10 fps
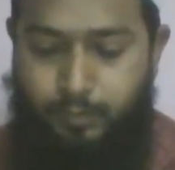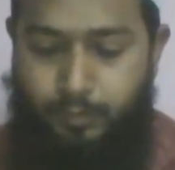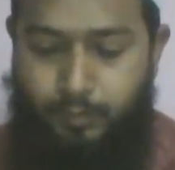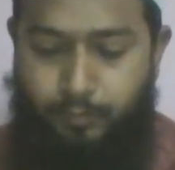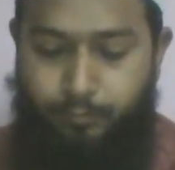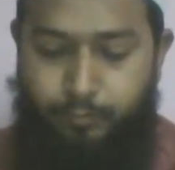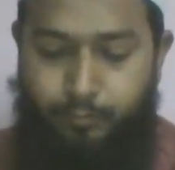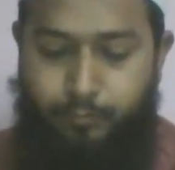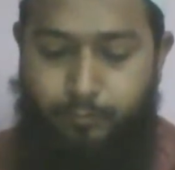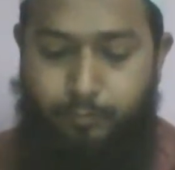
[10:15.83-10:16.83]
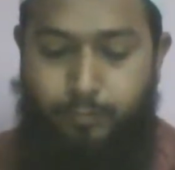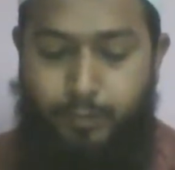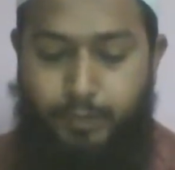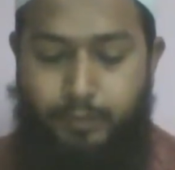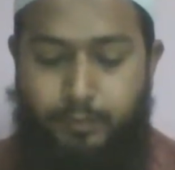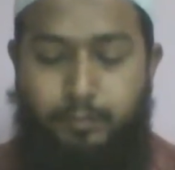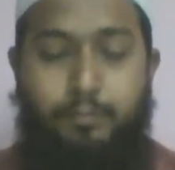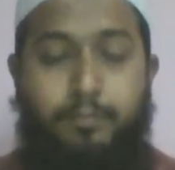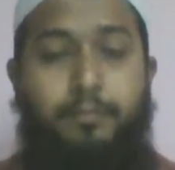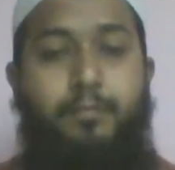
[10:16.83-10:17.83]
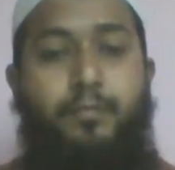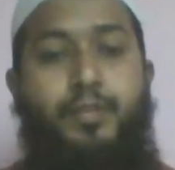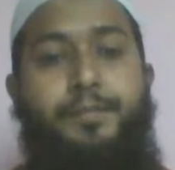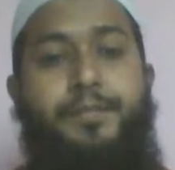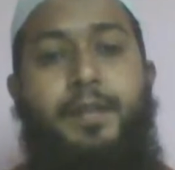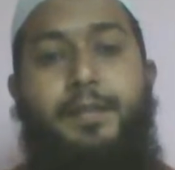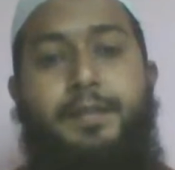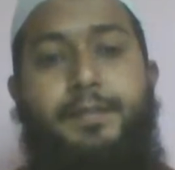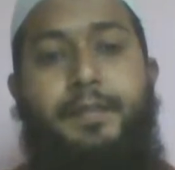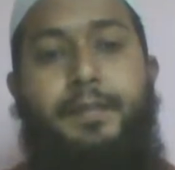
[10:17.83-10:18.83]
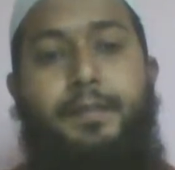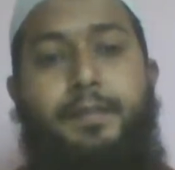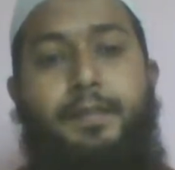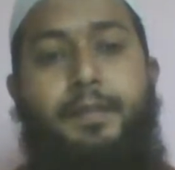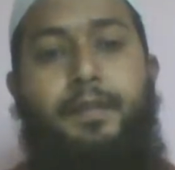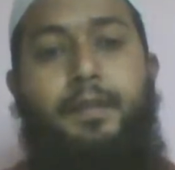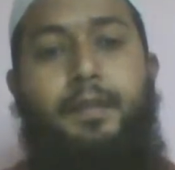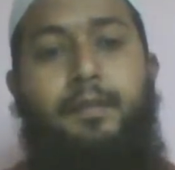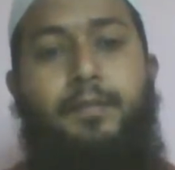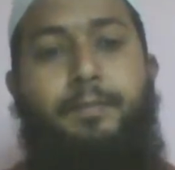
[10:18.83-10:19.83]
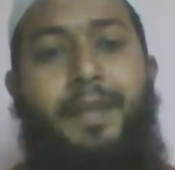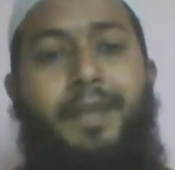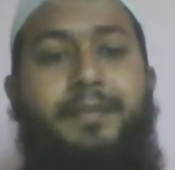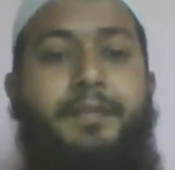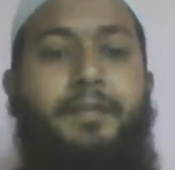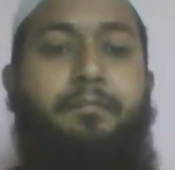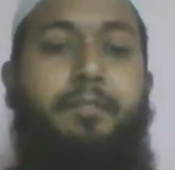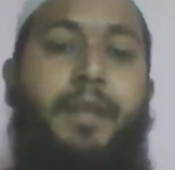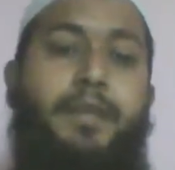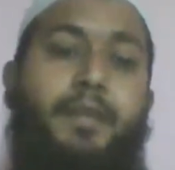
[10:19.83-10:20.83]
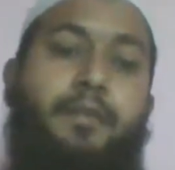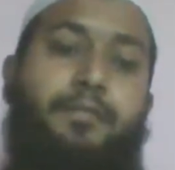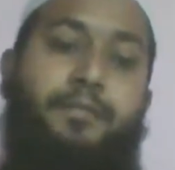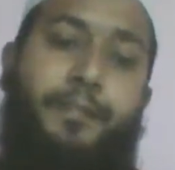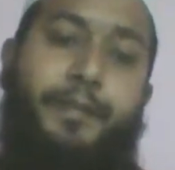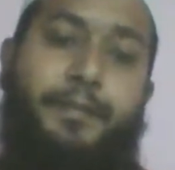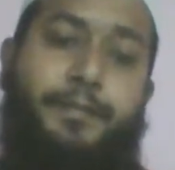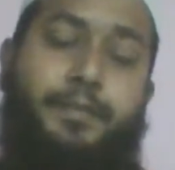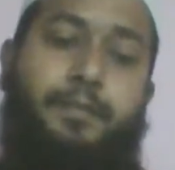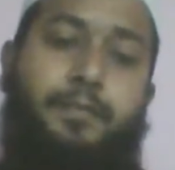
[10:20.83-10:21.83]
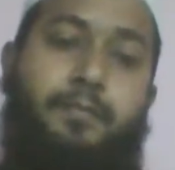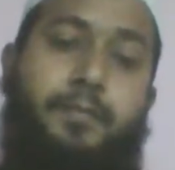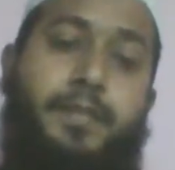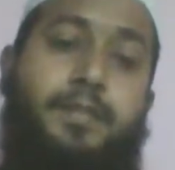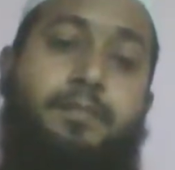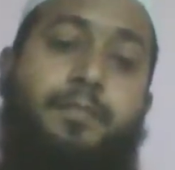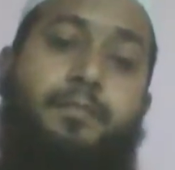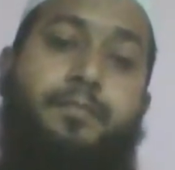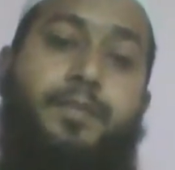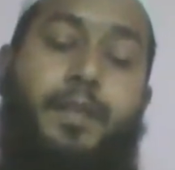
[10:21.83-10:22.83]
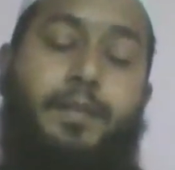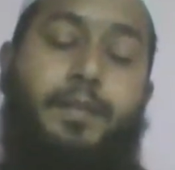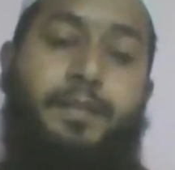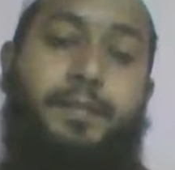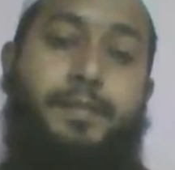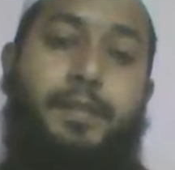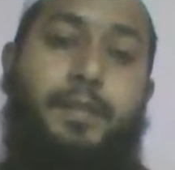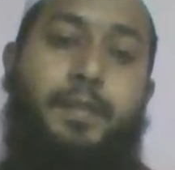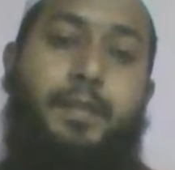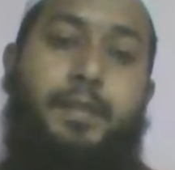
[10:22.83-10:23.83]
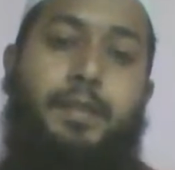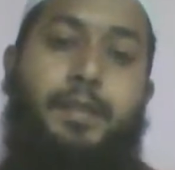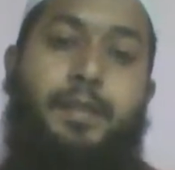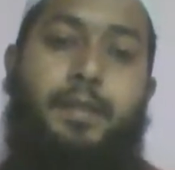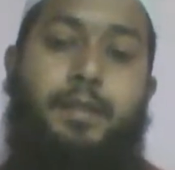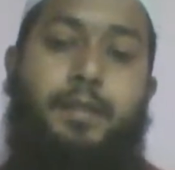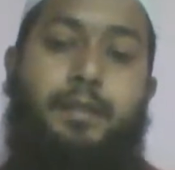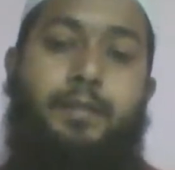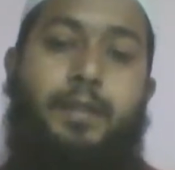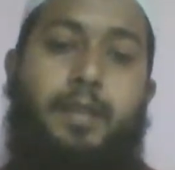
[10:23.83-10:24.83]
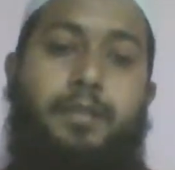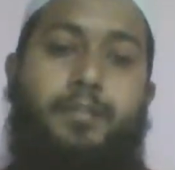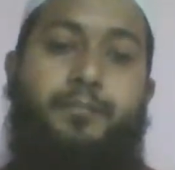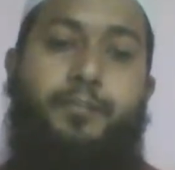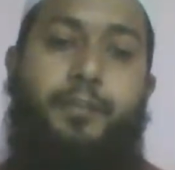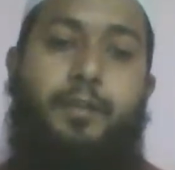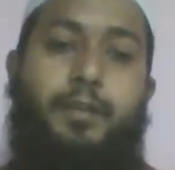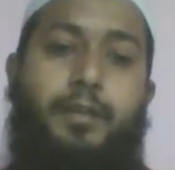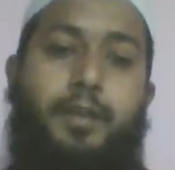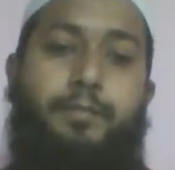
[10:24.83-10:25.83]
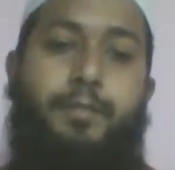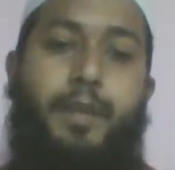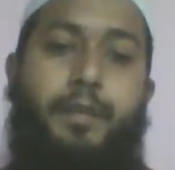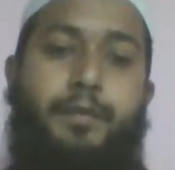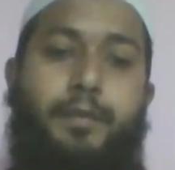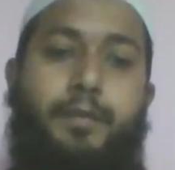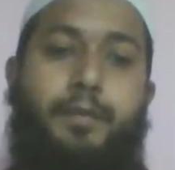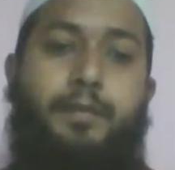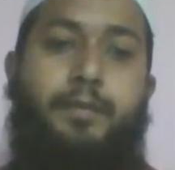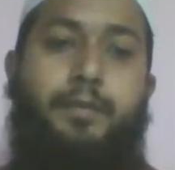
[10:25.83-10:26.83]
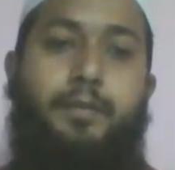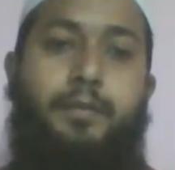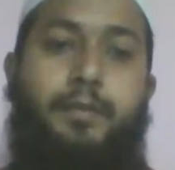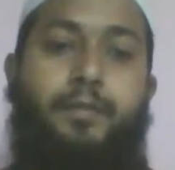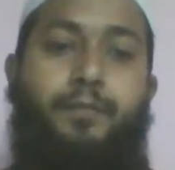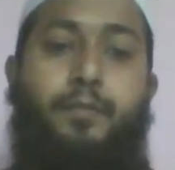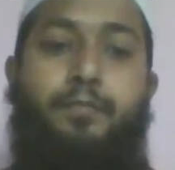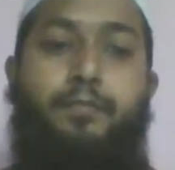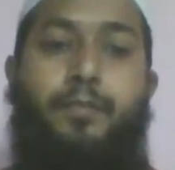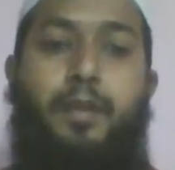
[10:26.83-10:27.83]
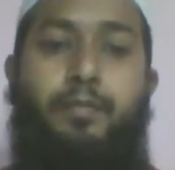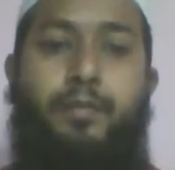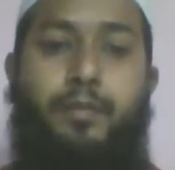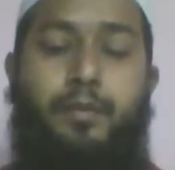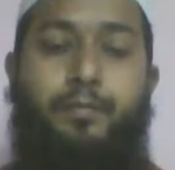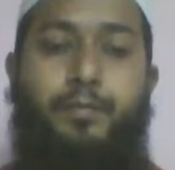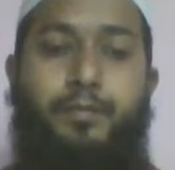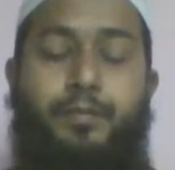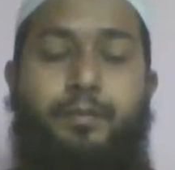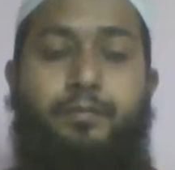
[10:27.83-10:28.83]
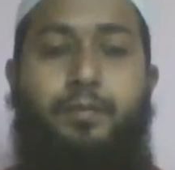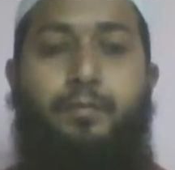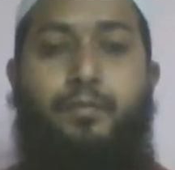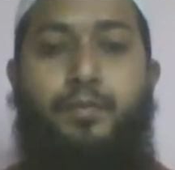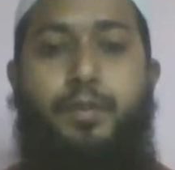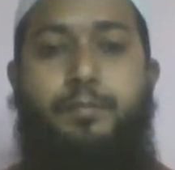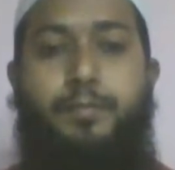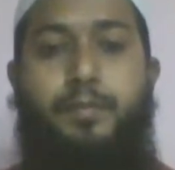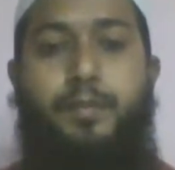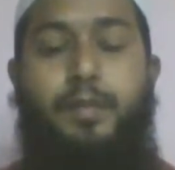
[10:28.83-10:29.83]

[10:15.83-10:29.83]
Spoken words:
And many Muslim scientists, they are the pioneer in many fields. Maximum scientists in each field are pioneer. They are from our community, from Muslims,